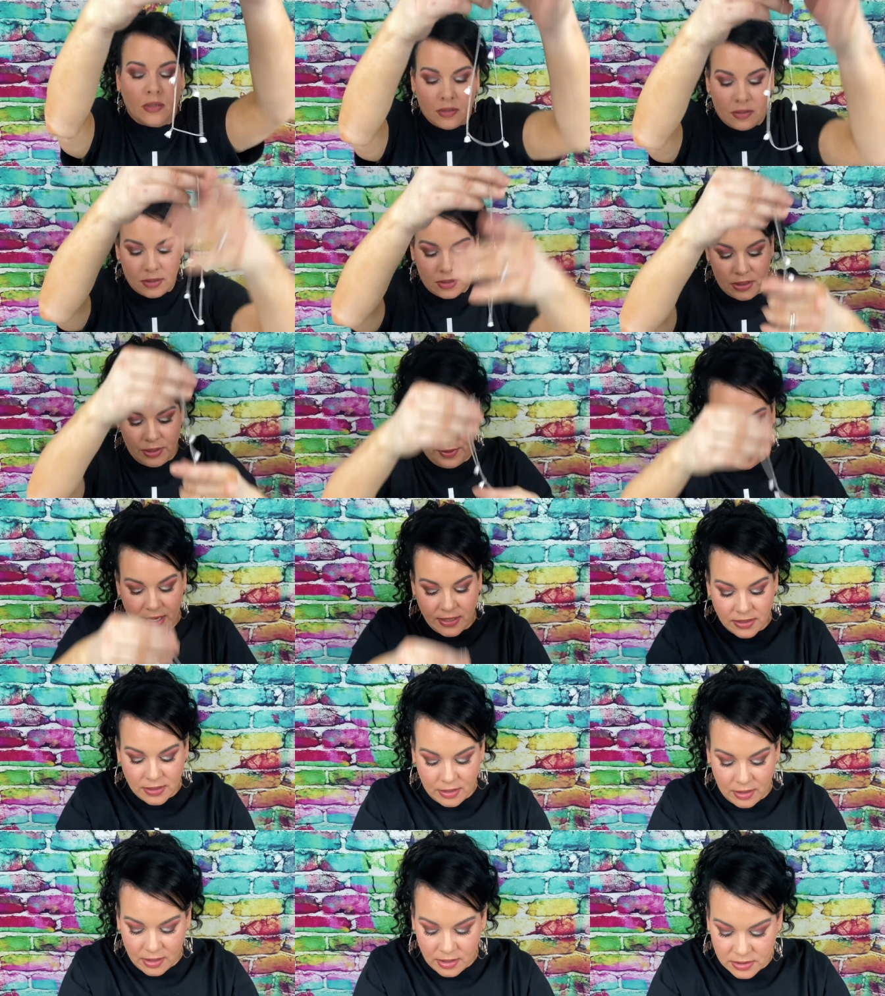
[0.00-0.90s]
So
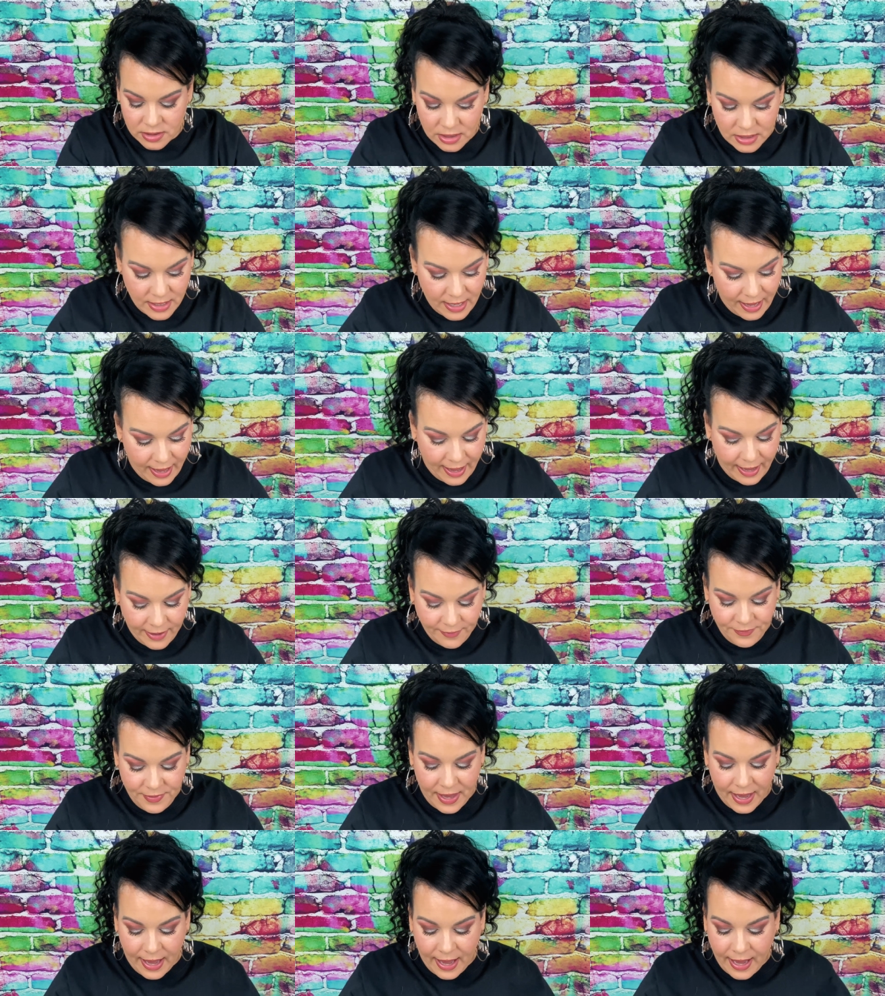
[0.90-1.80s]
that's good. So you
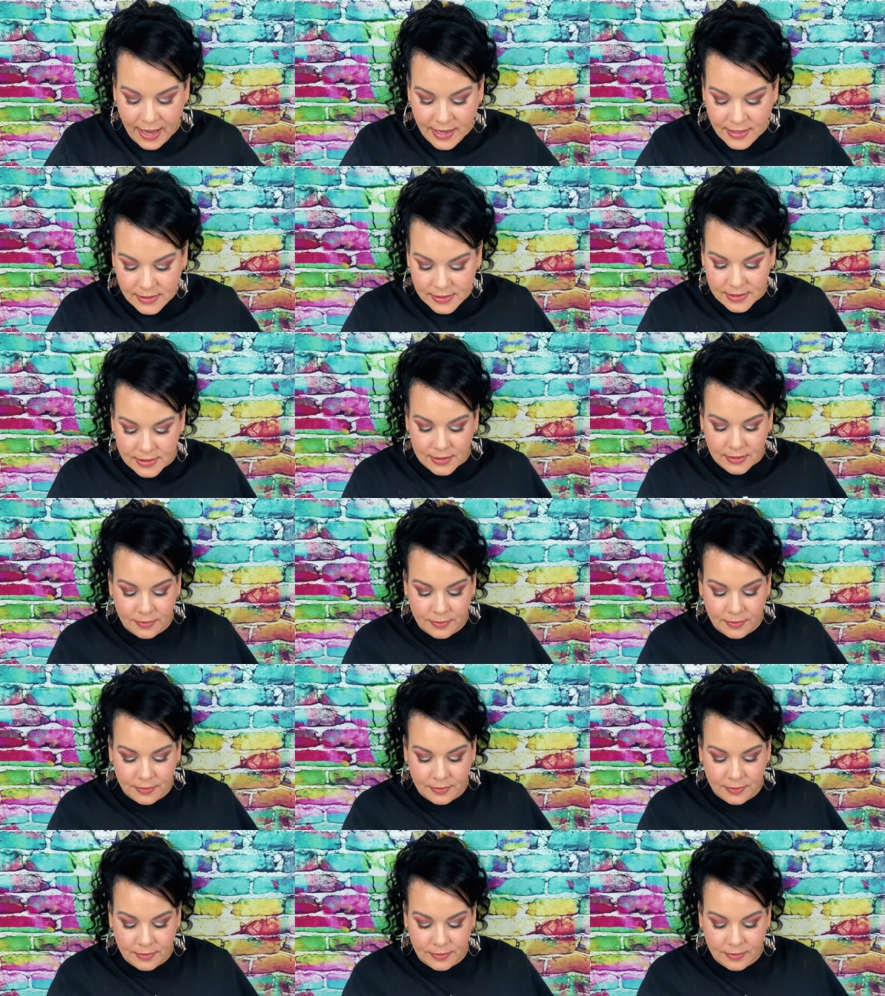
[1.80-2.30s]
have that.